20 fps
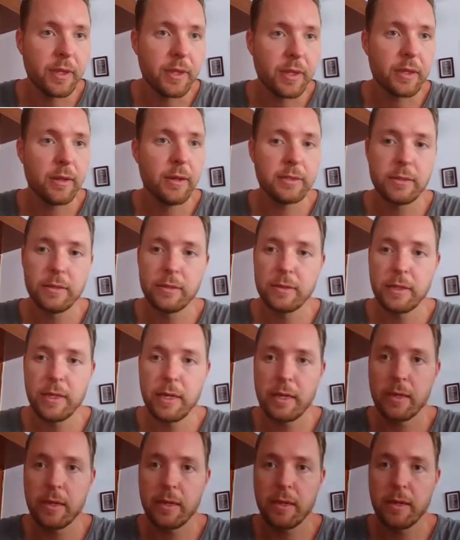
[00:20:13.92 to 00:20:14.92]
let's just
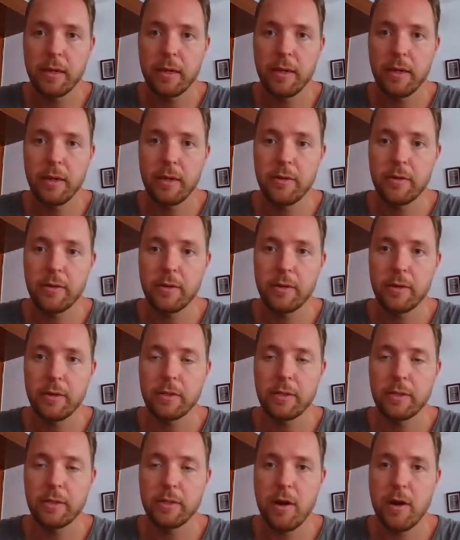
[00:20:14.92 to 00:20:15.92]
take a look at the
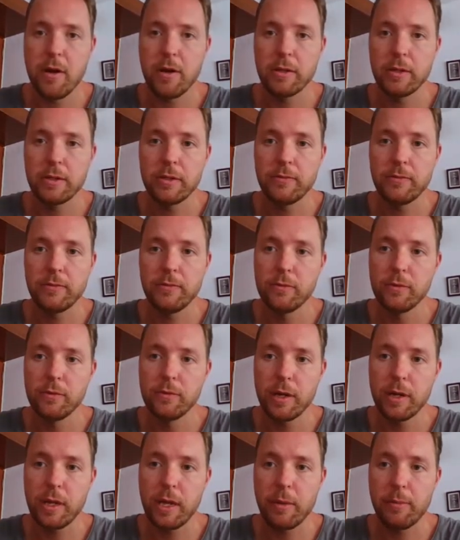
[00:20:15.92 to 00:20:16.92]
charts
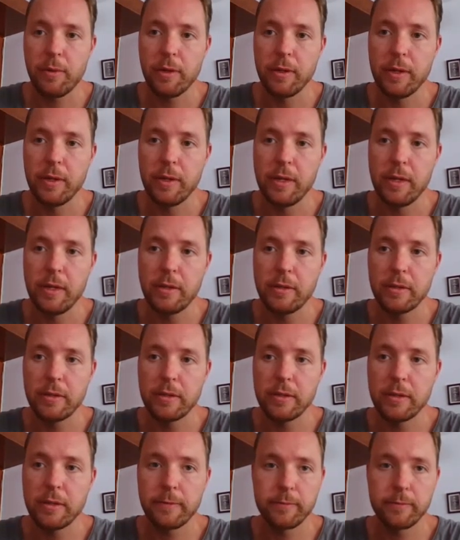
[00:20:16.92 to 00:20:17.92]
for a couple of
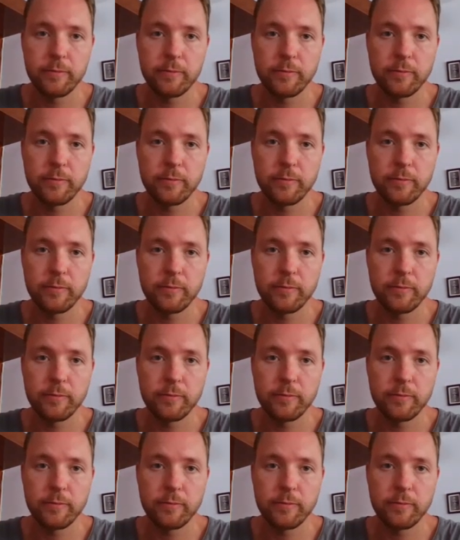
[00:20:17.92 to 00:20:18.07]
these.